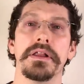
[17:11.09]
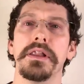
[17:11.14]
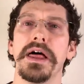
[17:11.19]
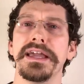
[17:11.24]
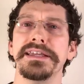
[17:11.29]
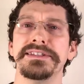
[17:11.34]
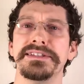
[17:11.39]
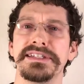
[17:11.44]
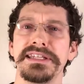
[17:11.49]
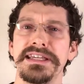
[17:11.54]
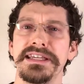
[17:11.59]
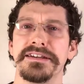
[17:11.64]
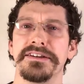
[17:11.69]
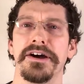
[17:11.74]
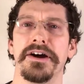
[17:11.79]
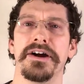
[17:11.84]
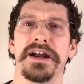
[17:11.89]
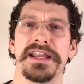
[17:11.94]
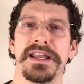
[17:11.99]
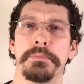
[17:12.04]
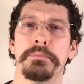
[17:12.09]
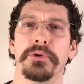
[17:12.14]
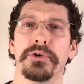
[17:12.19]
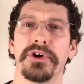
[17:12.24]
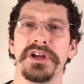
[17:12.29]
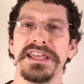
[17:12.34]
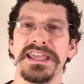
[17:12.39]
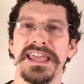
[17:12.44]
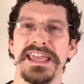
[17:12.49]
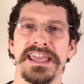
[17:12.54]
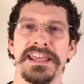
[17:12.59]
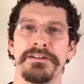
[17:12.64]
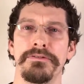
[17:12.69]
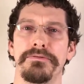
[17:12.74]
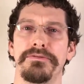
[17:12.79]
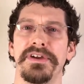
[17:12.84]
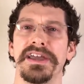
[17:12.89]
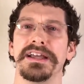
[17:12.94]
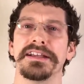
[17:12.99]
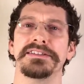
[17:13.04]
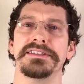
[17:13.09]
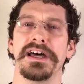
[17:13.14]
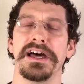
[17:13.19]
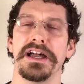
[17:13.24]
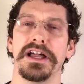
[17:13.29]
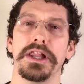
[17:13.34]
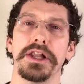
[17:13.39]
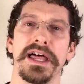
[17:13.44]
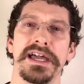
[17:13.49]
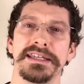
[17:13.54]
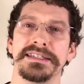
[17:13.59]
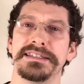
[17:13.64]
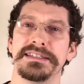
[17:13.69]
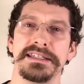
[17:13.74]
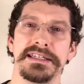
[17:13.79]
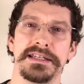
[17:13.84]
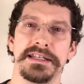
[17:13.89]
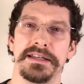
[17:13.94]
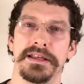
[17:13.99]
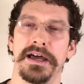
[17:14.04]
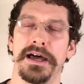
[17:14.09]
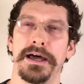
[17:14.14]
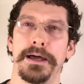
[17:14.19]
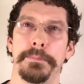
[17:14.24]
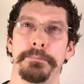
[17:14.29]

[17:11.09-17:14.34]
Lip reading: Glycine, all right, a pre-Invicta Glycine.